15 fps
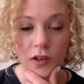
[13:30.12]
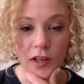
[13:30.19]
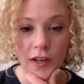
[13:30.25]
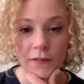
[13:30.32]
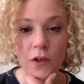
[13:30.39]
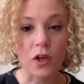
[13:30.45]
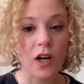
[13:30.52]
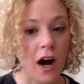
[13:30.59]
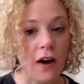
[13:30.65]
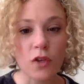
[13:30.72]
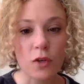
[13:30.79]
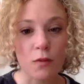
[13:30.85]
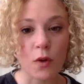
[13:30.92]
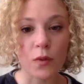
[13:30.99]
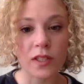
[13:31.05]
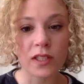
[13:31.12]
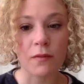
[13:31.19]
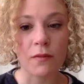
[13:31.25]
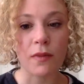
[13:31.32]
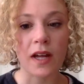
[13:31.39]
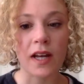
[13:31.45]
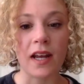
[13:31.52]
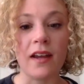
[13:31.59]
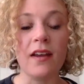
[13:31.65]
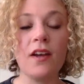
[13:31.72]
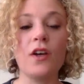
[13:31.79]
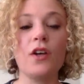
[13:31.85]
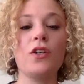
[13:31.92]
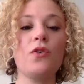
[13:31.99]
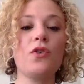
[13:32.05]
you're comfortable with somebody,
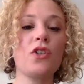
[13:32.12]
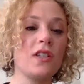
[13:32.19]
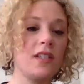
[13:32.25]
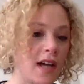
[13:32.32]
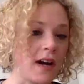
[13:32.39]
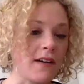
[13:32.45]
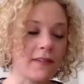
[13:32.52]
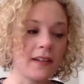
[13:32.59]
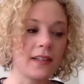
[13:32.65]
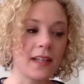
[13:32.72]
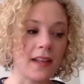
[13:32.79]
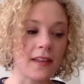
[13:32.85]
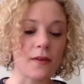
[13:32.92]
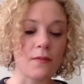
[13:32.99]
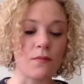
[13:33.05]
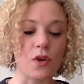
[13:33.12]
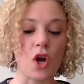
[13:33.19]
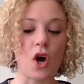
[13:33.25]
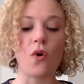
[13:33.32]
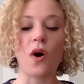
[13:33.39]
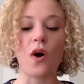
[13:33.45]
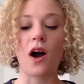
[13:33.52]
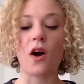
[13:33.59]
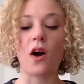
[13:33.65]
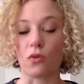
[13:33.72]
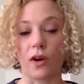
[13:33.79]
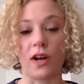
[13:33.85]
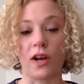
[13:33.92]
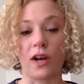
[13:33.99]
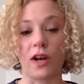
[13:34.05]
you should definitely let them know how
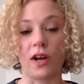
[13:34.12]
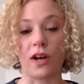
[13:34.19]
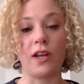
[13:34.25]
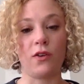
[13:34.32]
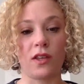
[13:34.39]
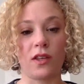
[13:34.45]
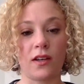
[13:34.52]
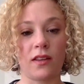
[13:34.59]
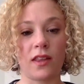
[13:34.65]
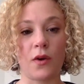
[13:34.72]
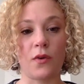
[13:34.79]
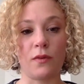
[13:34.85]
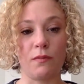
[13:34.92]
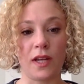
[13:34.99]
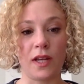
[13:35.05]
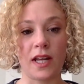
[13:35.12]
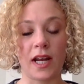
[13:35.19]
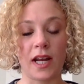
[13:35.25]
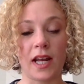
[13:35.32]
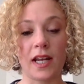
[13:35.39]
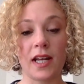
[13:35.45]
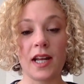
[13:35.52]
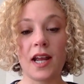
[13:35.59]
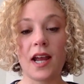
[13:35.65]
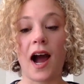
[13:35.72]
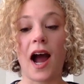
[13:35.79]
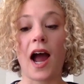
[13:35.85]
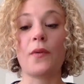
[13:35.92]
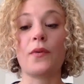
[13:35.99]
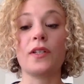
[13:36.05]
great you think they would be at it.
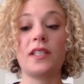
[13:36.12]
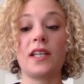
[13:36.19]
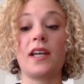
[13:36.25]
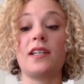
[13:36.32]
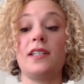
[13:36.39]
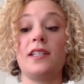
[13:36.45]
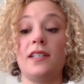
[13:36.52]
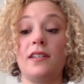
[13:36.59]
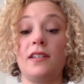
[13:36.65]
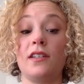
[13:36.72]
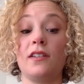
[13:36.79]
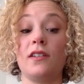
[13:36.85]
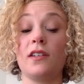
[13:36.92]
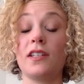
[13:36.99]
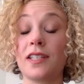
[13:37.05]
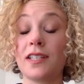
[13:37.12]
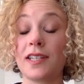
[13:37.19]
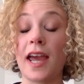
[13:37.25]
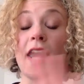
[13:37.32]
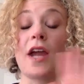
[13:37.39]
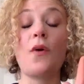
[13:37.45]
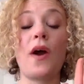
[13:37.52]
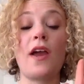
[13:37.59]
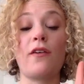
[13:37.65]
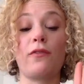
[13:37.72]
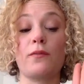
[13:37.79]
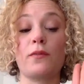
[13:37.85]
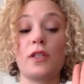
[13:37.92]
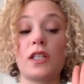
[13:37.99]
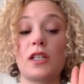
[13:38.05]
I would say stay away
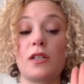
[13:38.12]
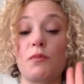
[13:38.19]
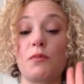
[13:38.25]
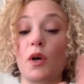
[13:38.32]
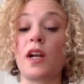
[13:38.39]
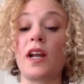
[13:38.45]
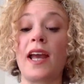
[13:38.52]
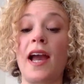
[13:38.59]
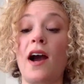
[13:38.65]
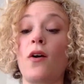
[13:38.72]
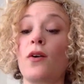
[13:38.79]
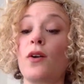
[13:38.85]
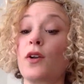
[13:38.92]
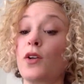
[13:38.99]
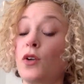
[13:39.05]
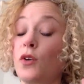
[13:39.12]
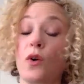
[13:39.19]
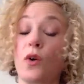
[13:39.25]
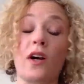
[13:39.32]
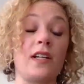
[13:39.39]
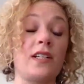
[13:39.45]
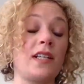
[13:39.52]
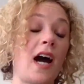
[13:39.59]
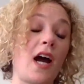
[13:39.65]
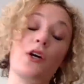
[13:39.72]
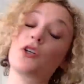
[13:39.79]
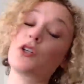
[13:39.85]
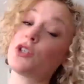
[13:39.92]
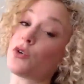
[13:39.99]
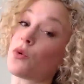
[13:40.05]
from spurting out your entire
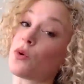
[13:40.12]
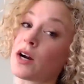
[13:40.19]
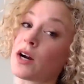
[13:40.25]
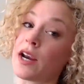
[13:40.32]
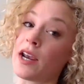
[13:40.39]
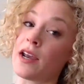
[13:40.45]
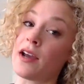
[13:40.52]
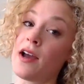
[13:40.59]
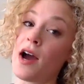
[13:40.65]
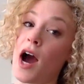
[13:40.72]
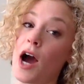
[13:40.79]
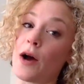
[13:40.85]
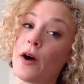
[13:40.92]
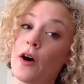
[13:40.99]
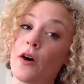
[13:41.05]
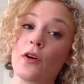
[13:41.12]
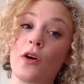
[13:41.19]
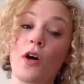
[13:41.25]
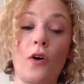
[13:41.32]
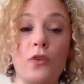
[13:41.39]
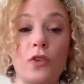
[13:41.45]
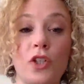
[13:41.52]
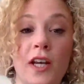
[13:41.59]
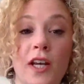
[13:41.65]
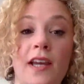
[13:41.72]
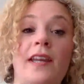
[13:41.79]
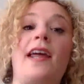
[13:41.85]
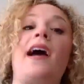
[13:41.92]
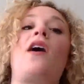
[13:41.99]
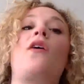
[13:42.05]
story about coaching
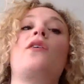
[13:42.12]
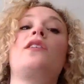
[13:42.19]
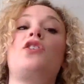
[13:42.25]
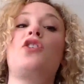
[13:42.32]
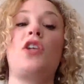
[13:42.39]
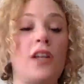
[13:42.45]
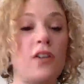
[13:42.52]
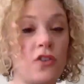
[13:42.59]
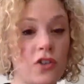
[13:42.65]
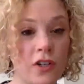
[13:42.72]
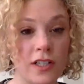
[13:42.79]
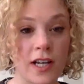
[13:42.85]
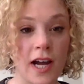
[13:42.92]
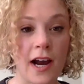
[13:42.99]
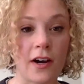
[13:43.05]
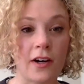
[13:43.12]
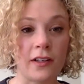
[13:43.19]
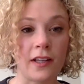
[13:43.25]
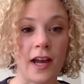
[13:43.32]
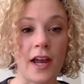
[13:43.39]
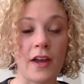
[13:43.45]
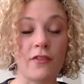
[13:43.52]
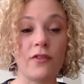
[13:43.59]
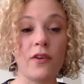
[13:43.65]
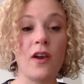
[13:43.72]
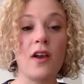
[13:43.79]
and how it's changed your entire life.